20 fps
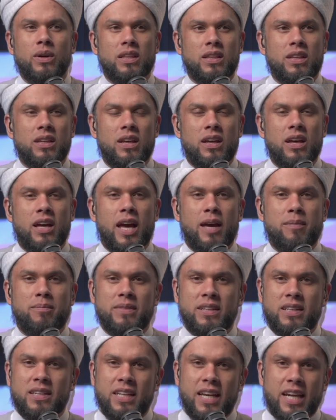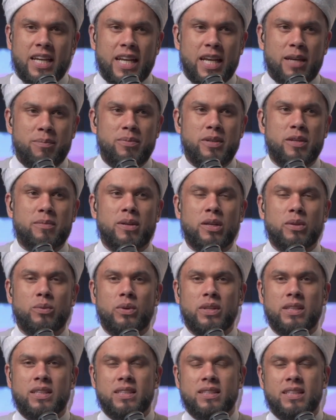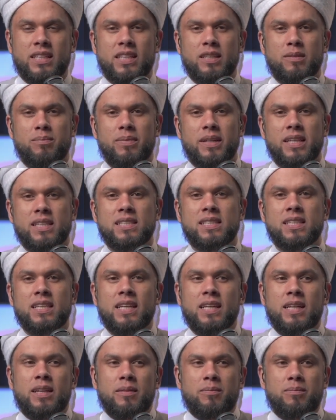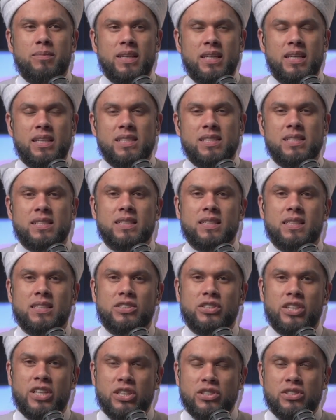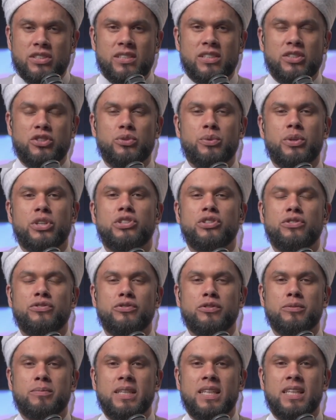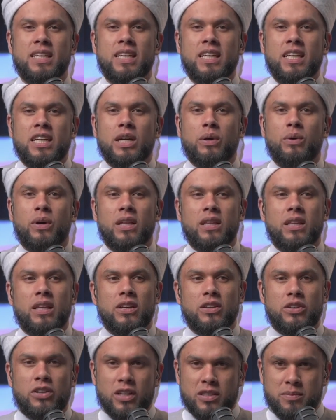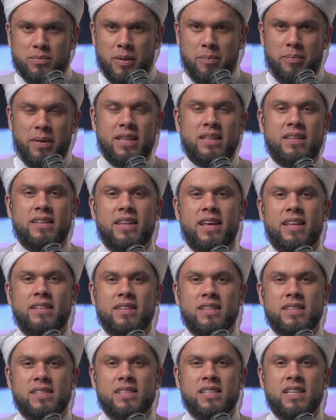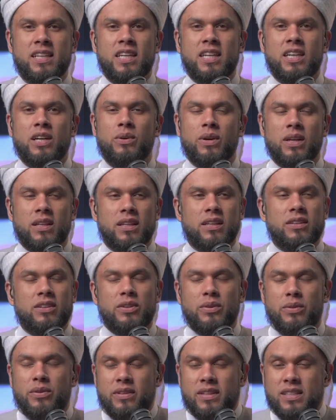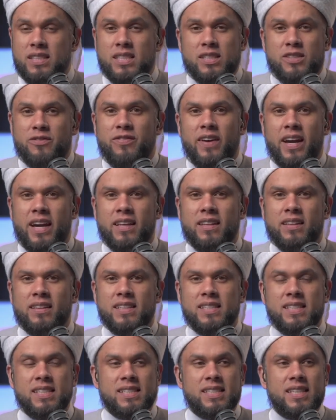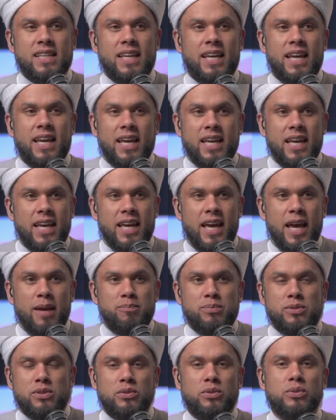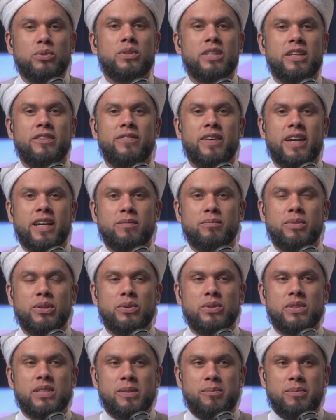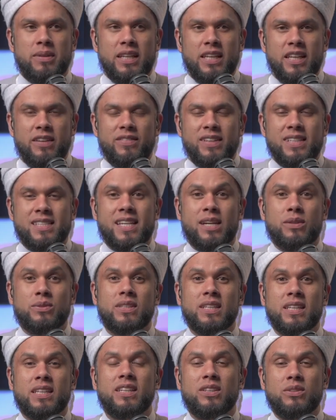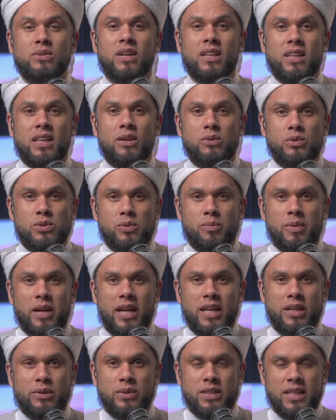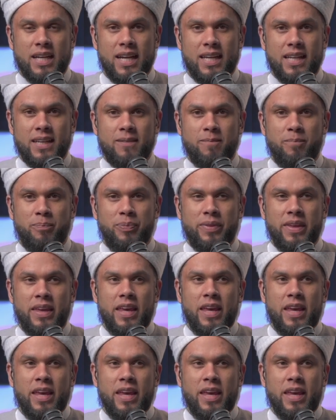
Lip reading: oh Allah, I'm really unhappy about what had taken place, please change the situation for me. Oh Allah, grant me better than this. Oh, you know, this is fine. This is absolutely fine, because the believer is now turning to Allah subhanahu wa ta'ala.